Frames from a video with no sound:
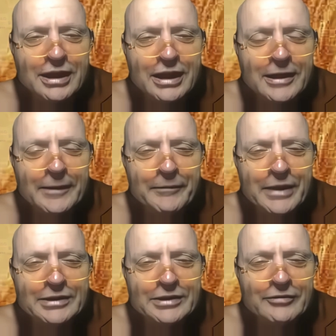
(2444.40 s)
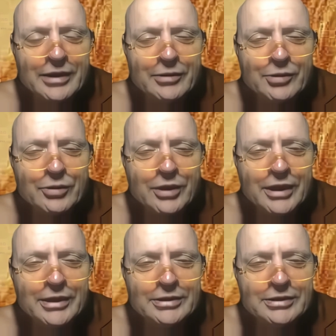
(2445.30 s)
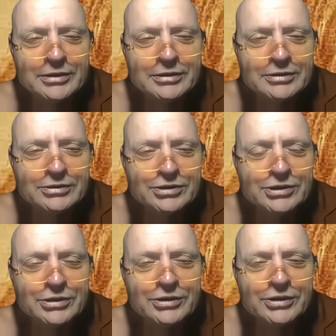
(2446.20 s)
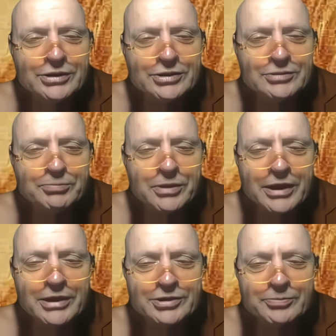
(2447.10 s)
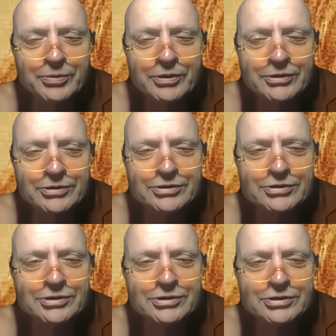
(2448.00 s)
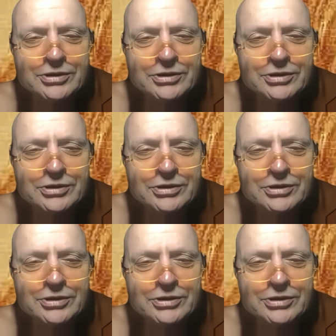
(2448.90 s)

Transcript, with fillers: um, and develop quite serious blind spots